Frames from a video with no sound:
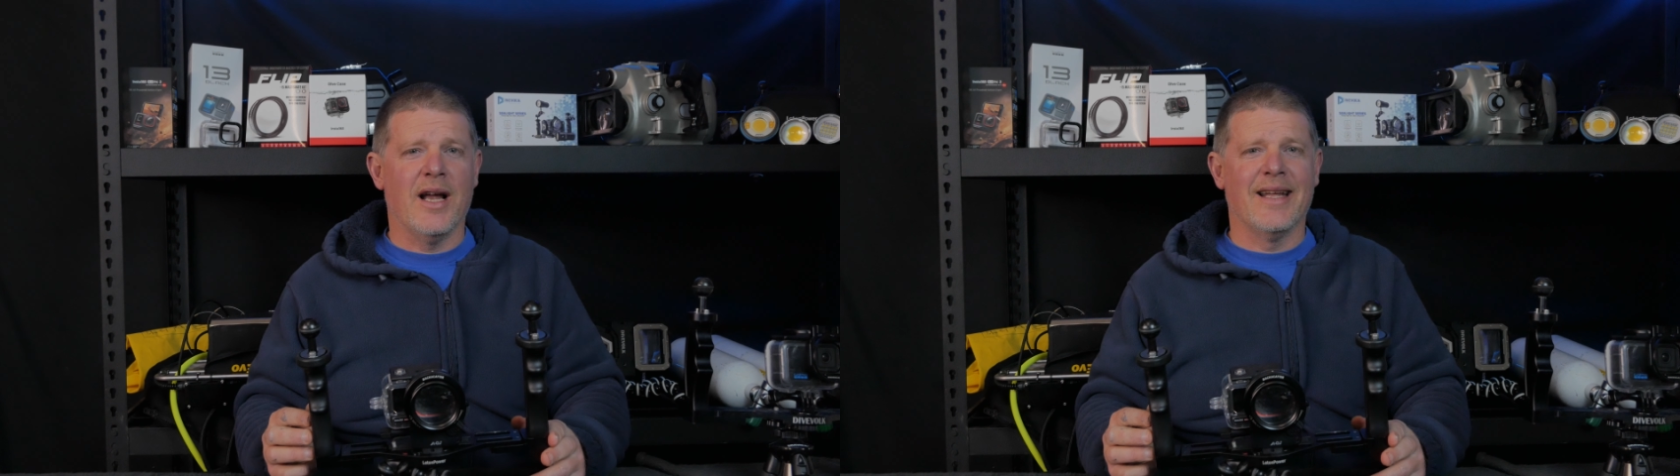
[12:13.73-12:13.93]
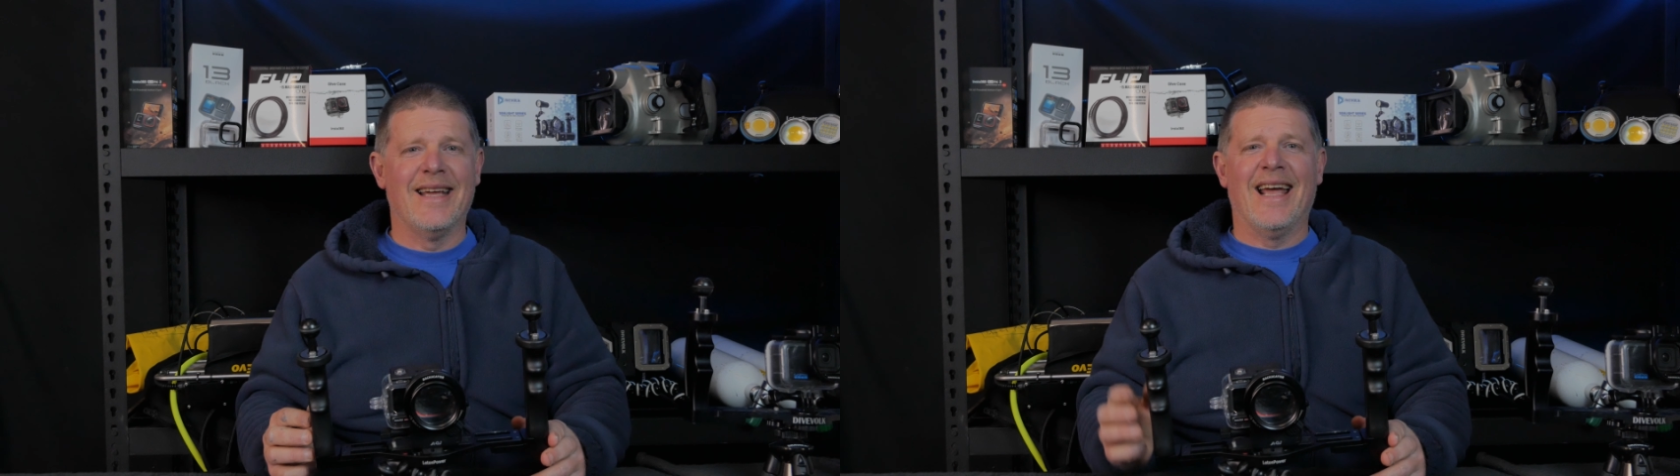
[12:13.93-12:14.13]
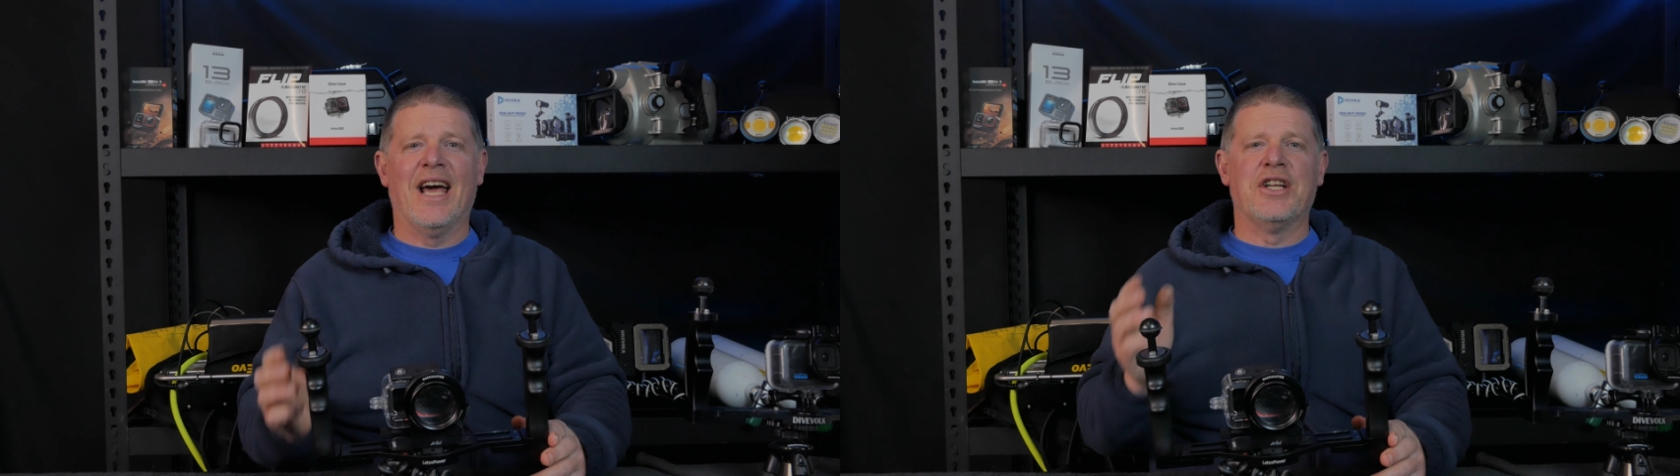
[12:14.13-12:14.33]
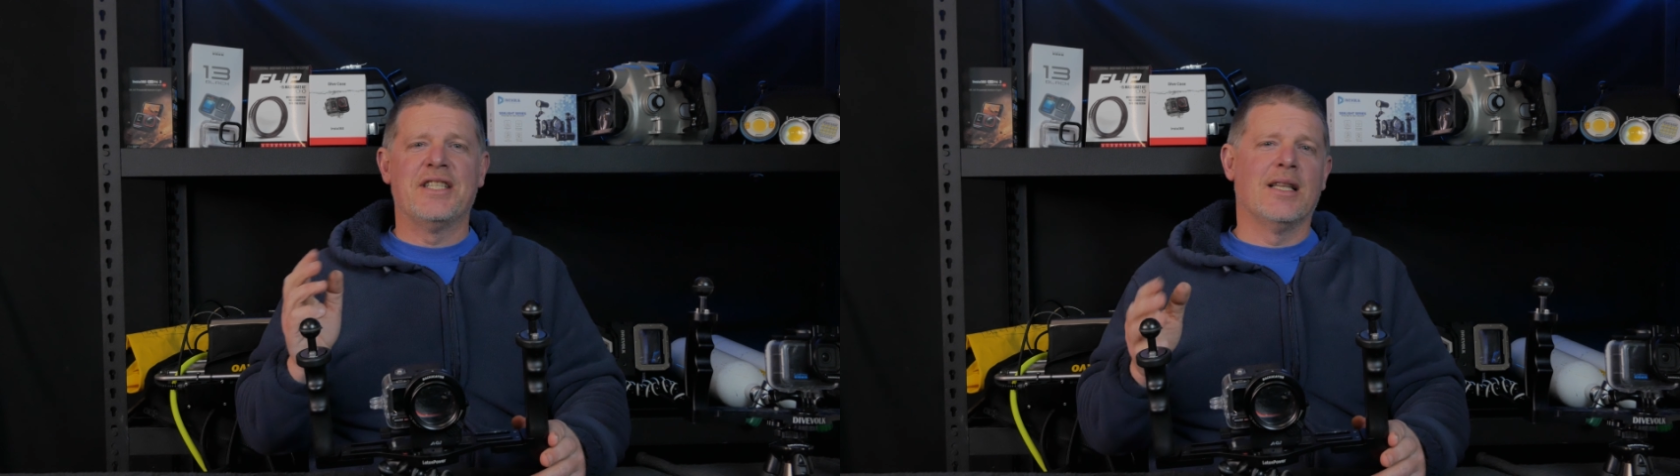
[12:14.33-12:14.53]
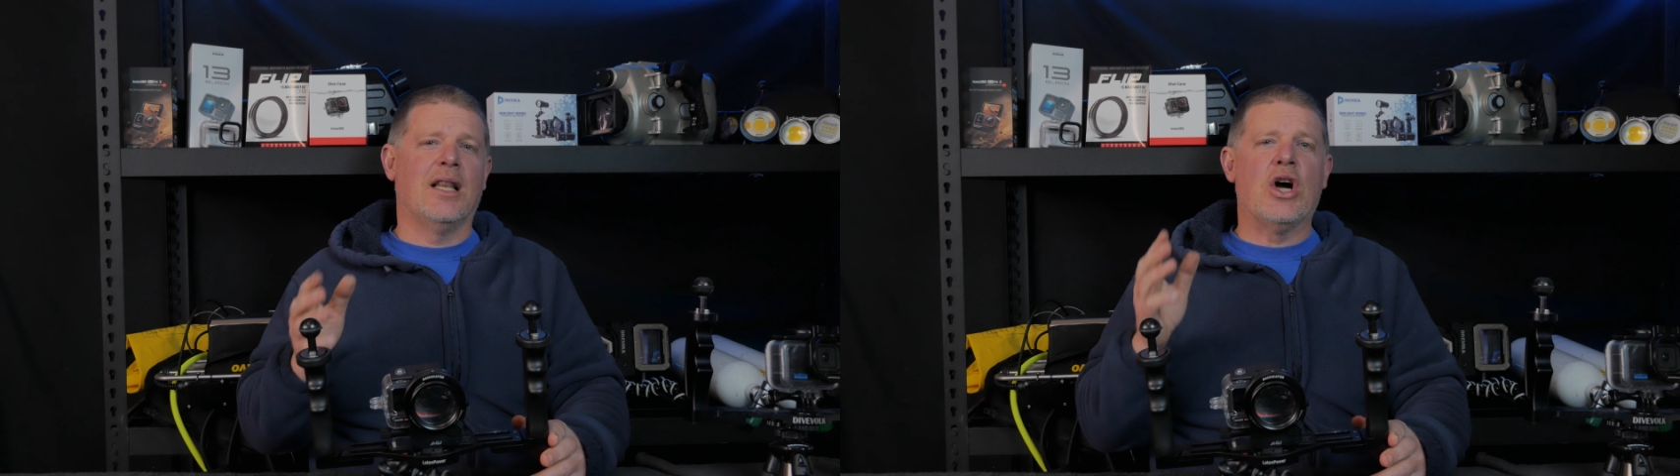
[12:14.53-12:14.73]
one and I
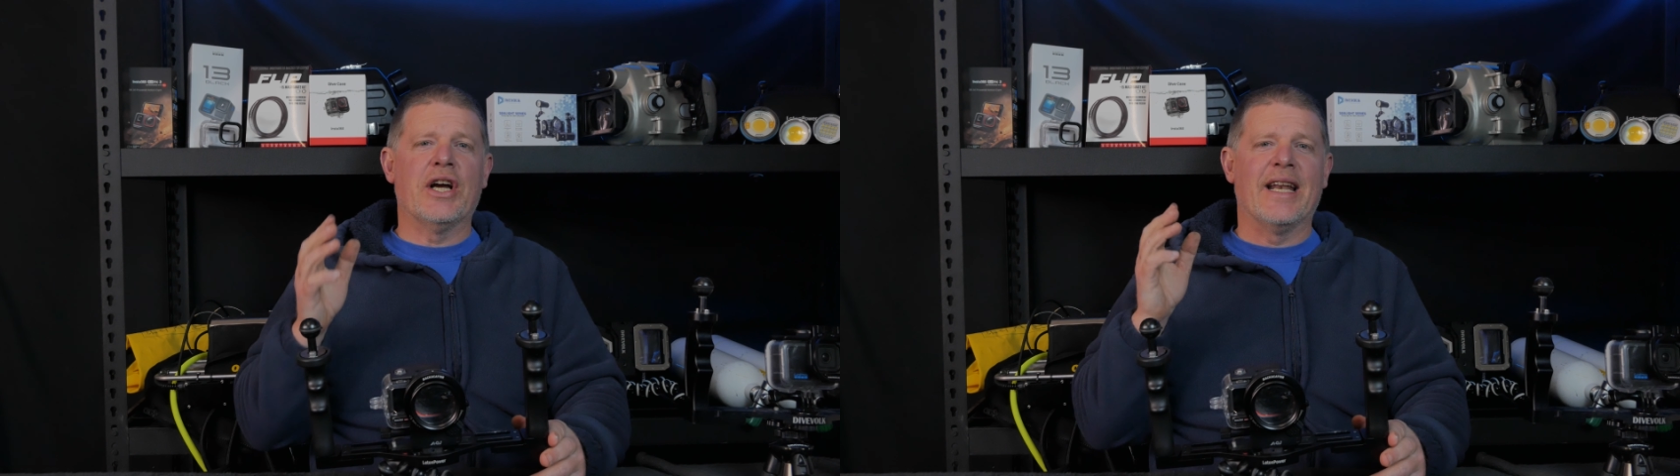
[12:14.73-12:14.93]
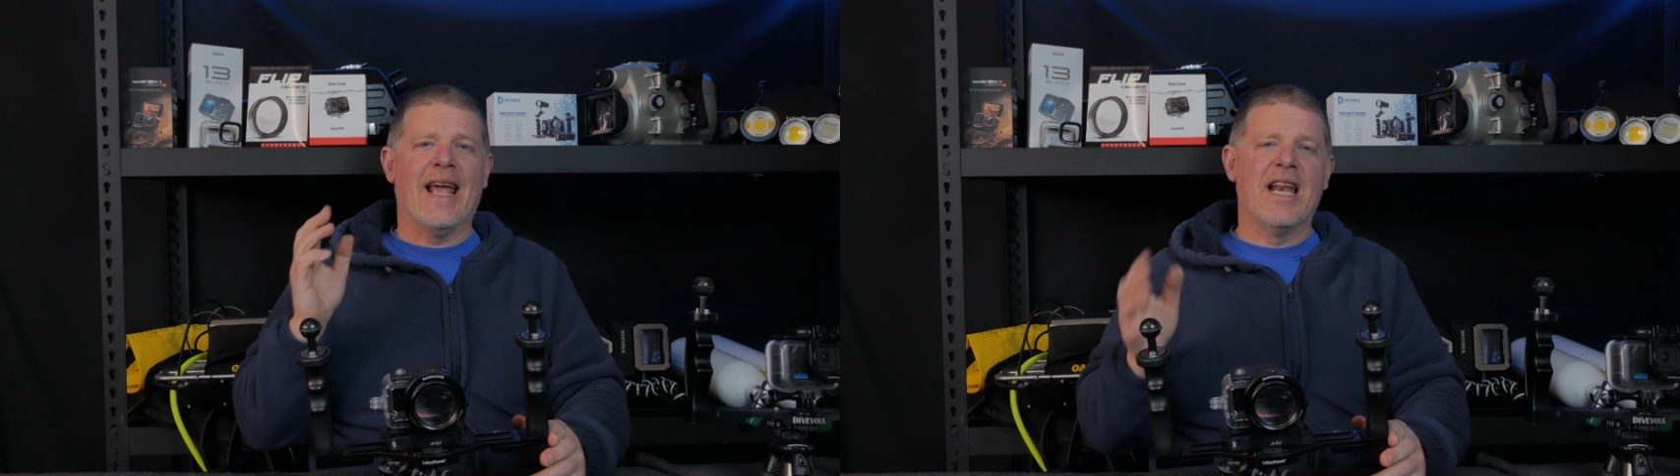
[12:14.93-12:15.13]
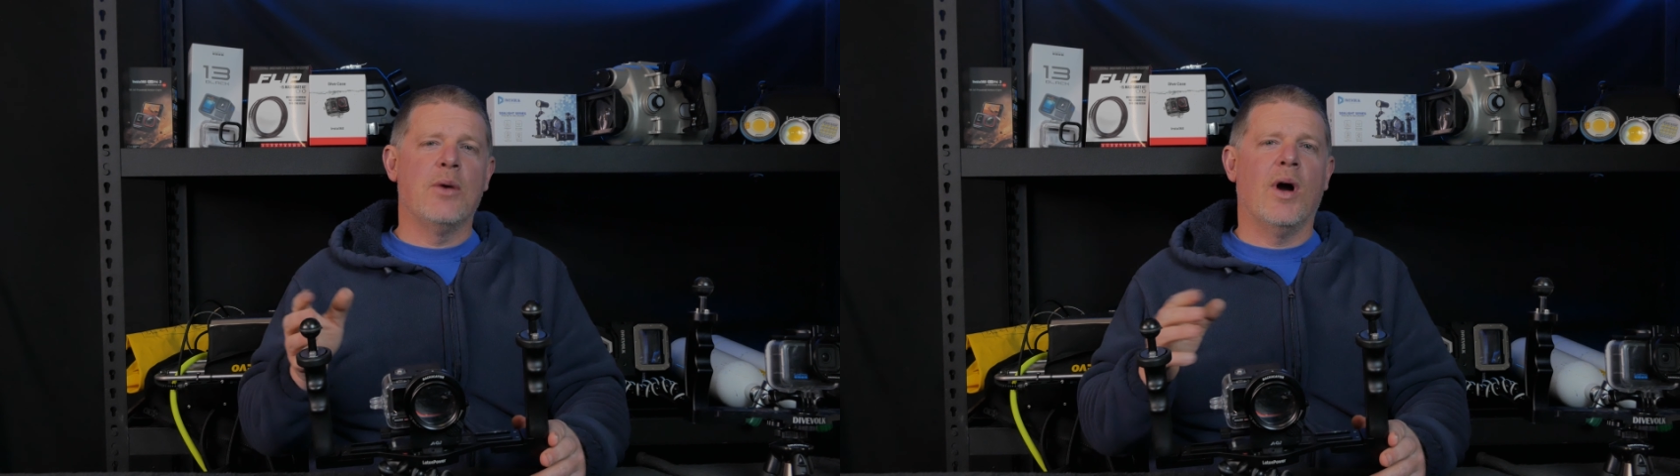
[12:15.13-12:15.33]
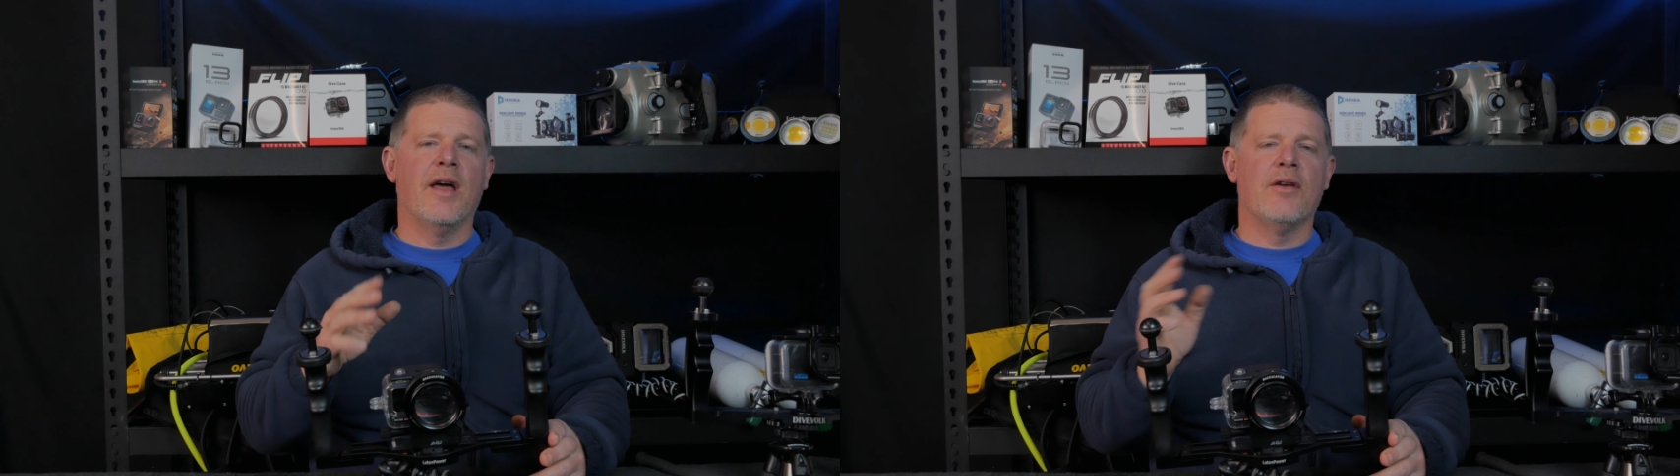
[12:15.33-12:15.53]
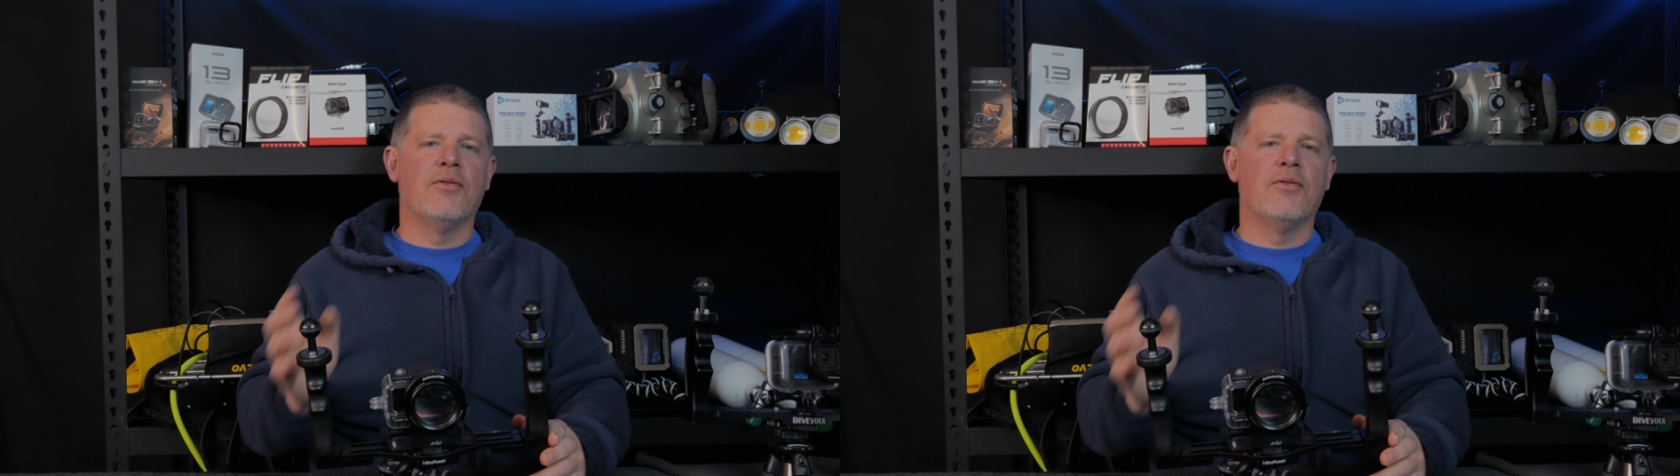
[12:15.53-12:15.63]
didn't like it anyway.